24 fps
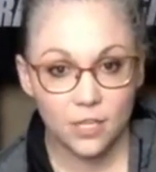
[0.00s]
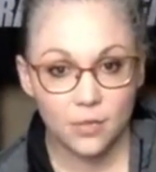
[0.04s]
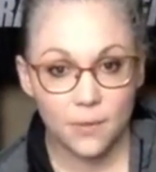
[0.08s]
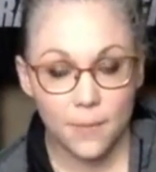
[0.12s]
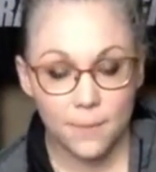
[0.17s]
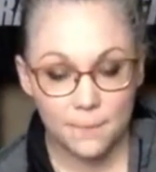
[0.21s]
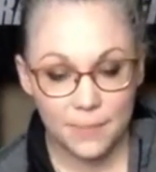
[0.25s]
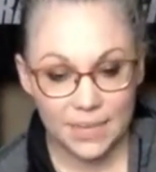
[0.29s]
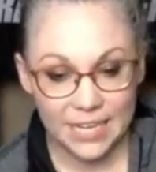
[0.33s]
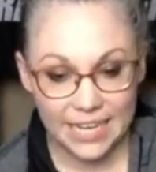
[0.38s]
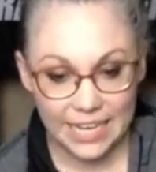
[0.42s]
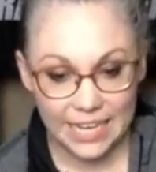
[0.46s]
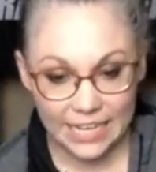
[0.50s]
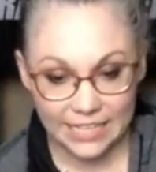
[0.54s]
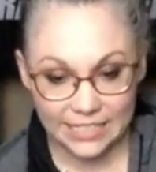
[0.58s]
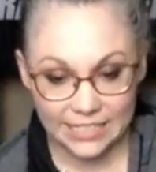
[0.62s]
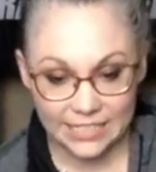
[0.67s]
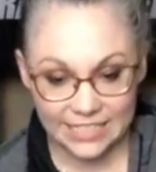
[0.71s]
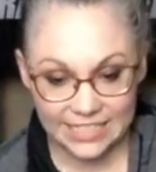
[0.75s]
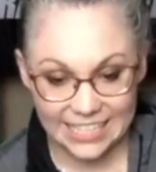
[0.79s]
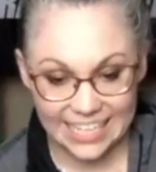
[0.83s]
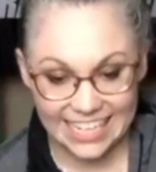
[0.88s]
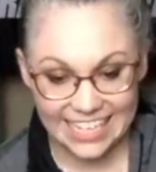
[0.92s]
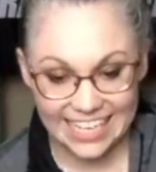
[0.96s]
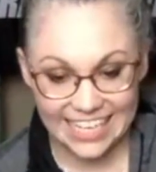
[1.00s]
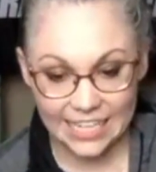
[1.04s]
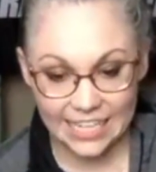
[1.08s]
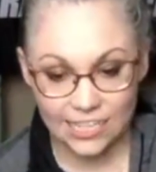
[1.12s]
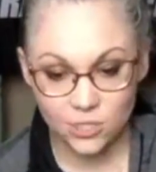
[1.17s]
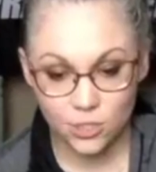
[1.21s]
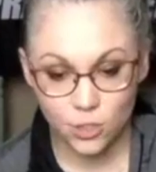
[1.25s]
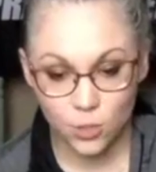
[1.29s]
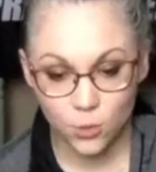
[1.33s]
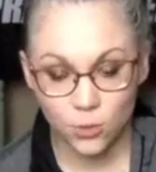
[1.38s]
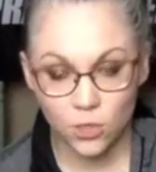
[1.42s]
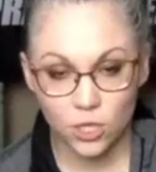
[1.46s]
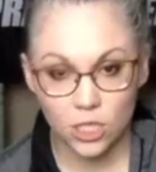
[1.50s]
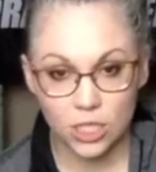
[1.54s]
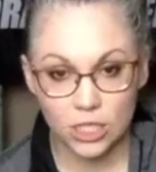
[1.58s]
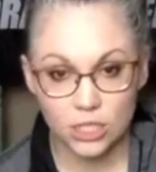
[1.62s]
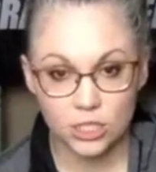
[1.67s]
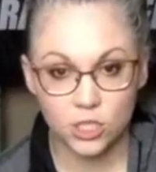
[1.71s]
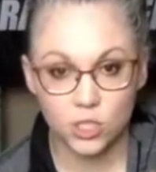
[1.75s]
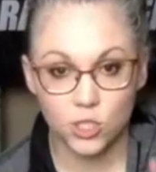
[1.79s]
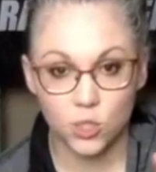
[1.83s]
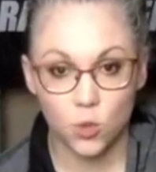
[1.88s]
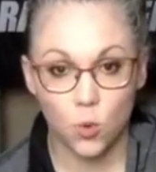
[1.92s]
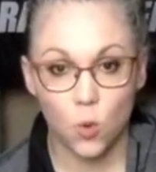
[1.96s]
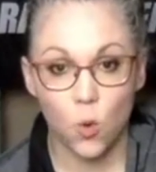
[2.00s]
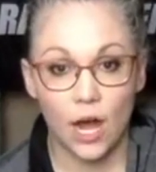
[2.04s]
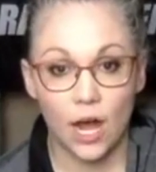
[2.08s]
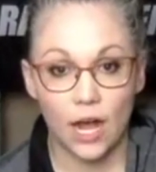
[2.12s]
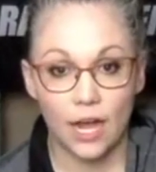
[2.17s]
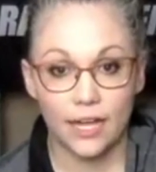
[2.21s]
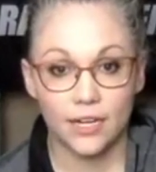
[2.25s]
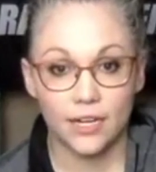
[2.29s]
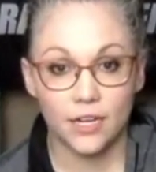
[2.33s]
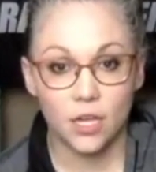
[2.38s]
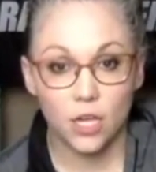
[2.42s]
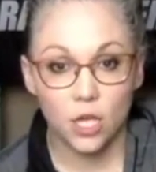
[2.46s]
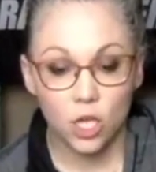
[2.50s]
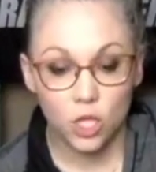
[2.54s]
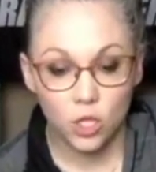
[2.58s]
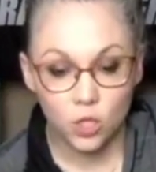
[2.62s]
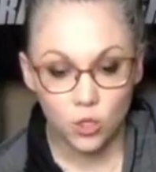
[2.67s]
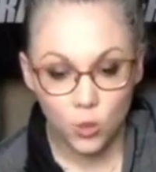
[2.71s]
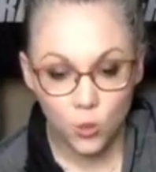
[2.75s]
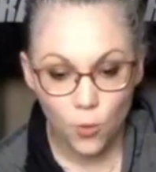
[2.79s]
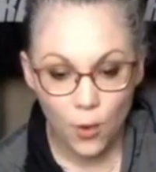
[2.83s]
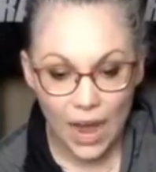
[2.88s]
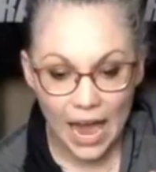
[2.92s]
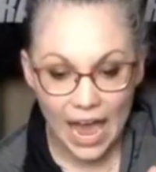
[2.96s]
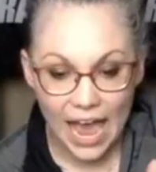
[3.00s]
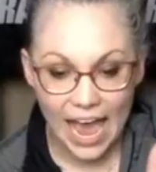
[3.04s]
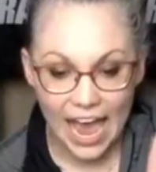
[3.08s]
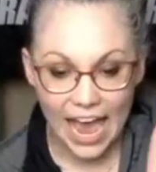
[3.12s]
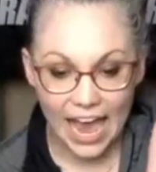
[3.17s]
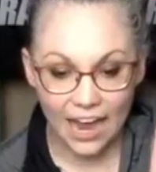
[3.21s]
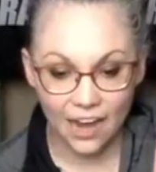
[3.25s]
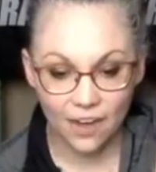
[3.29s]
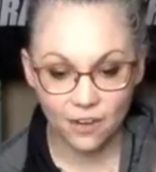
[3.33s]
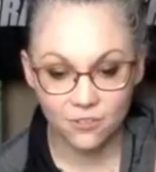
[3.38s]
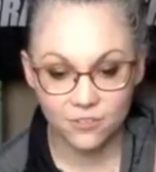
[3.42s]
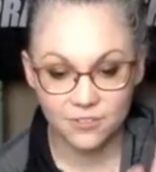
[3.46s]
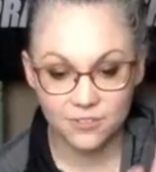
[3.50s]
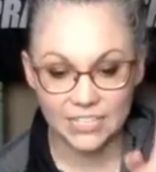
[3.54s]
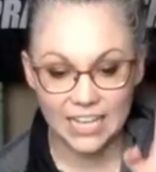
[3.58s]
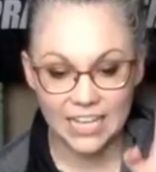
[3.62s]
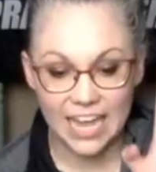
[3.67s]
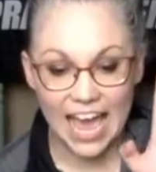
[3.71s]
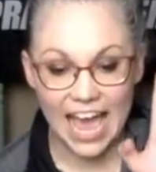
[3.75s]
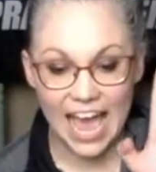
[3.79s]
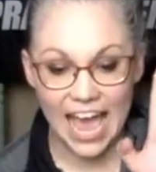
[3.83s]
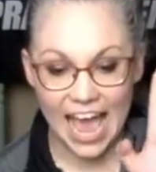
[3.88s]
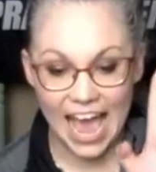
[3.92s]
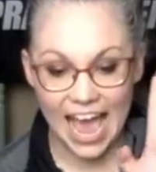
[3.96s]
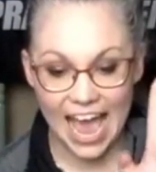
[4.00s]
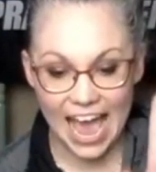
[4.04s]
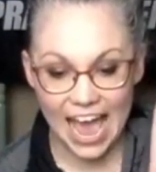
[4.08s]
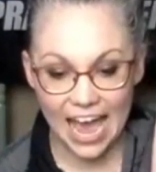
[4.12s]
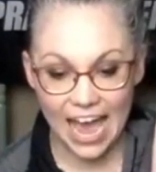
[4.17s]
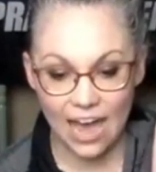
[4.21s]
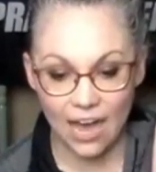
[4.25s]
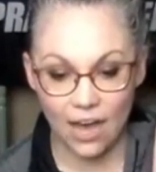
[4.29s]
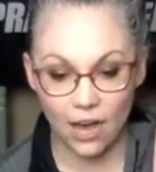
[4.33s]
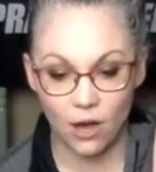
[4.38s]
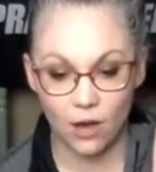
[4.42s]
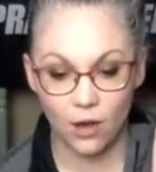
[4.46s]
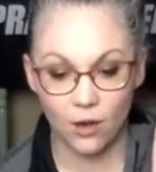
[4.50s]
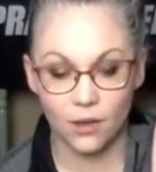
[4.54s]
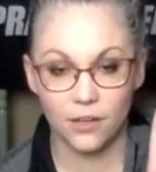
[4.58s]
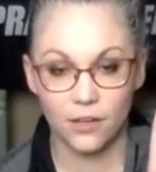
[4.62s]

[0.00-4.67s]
Because to get into a good squat, you have to have